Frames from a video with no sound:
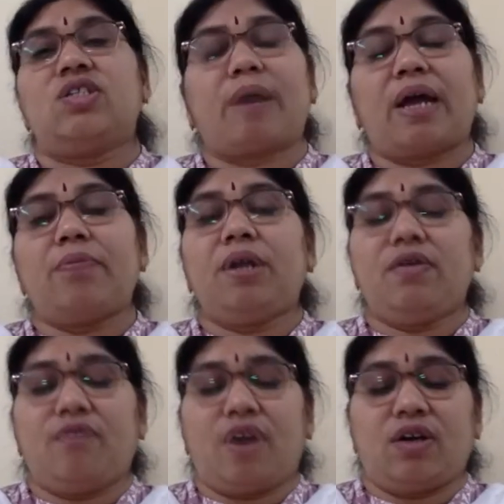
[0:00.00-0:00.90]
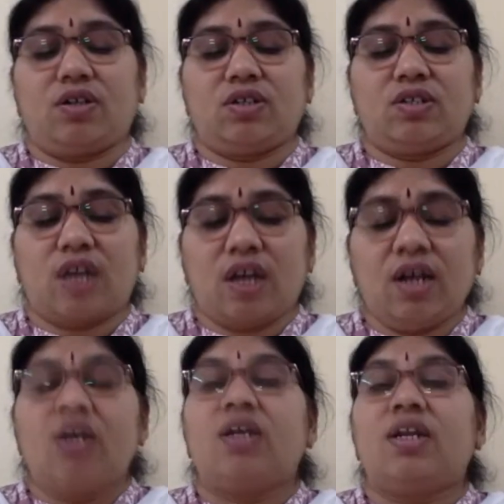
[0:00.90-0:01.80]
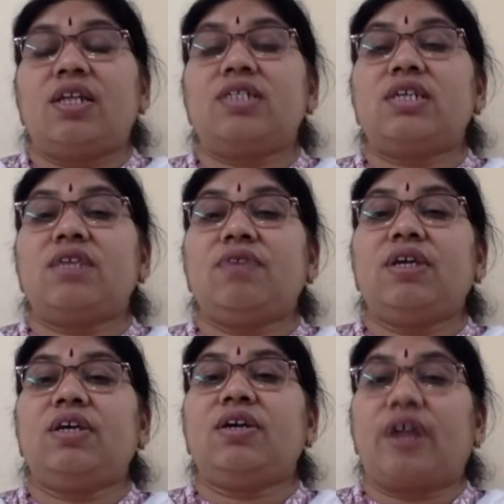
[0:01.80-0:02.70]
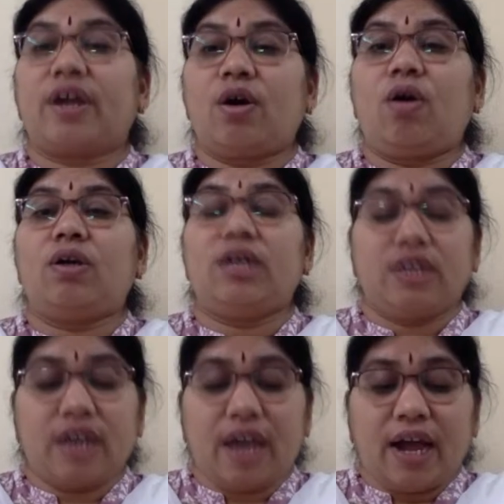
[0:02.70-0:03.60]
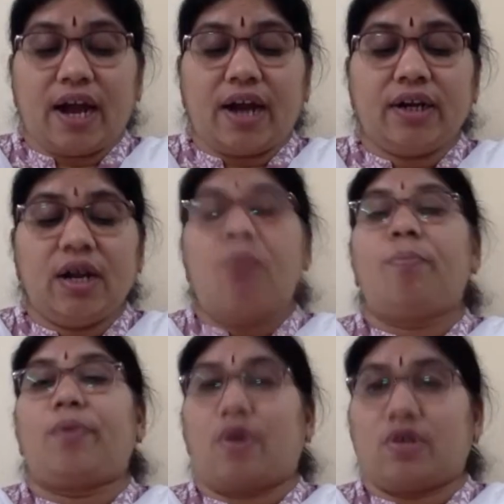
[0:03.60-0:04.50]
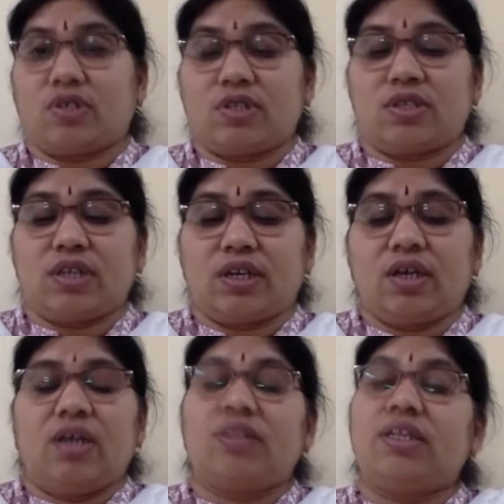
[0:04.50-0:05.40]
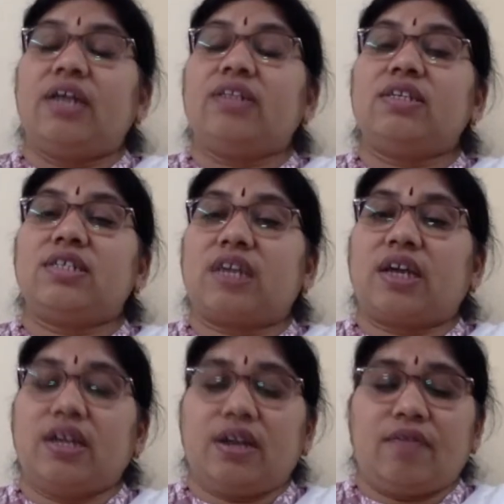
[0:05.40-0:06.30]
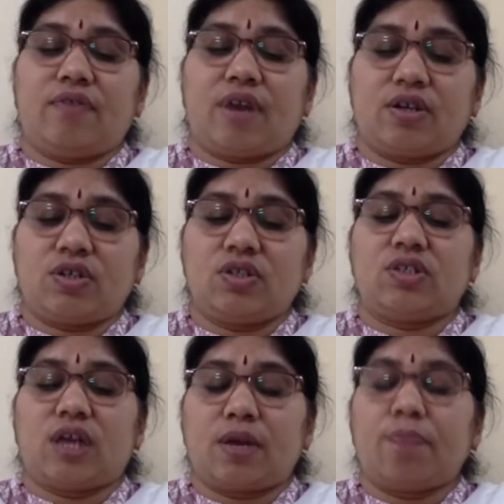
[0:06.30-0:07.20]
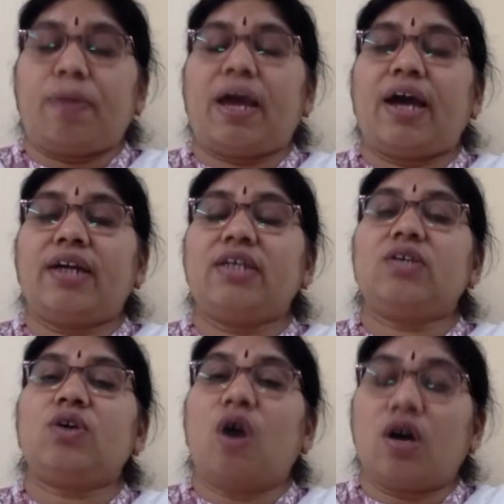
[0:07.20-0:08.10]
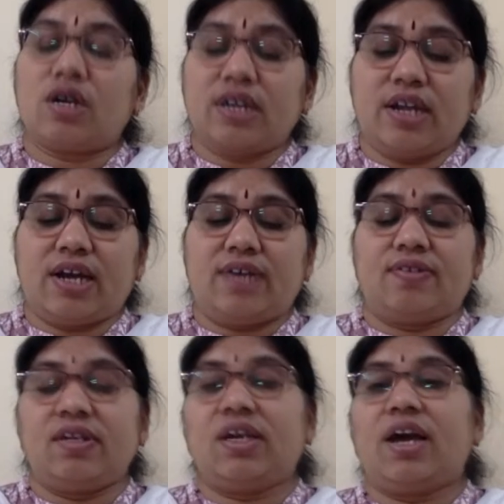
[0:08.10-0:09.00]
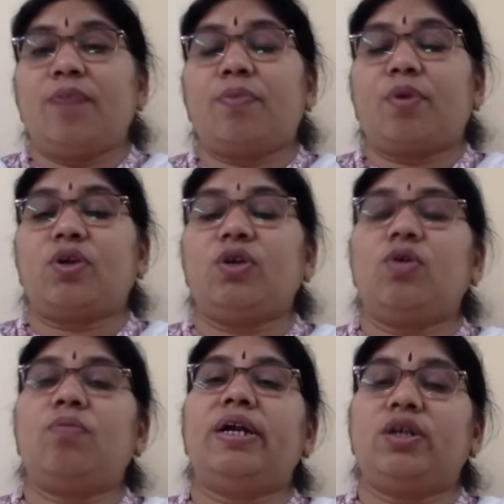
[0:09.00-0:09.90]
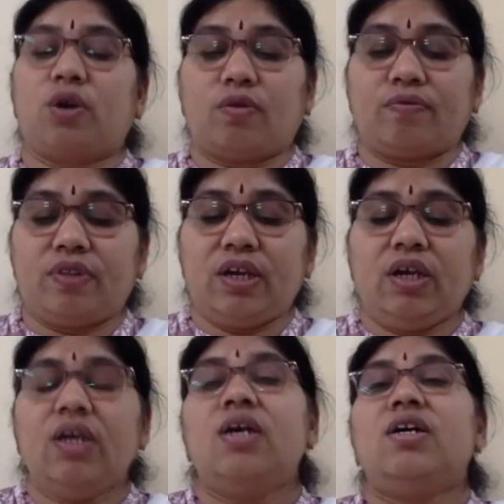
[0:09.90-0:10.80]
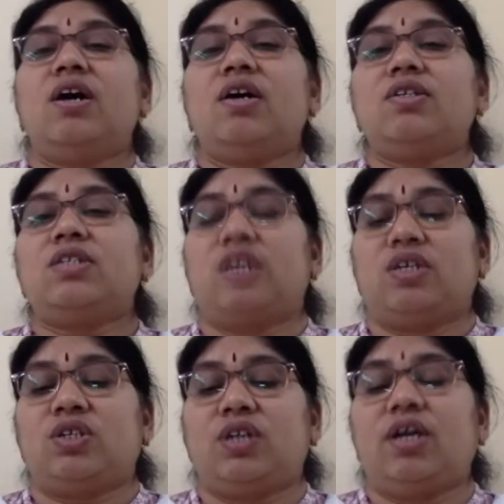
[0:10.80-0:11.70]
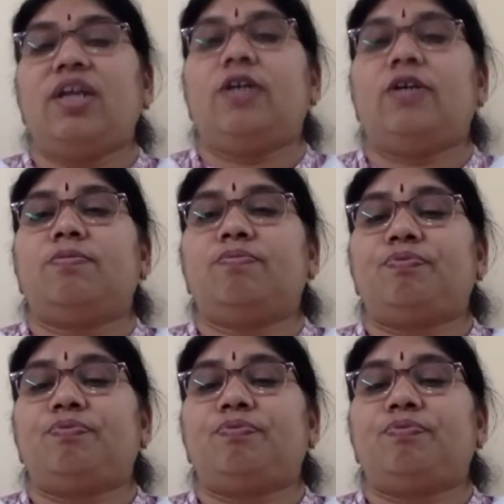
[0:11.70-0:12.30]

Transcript: Primary functions are receiving, recording, and processing. Then the secondary functions are planning, organizing, and procurement of the stationery.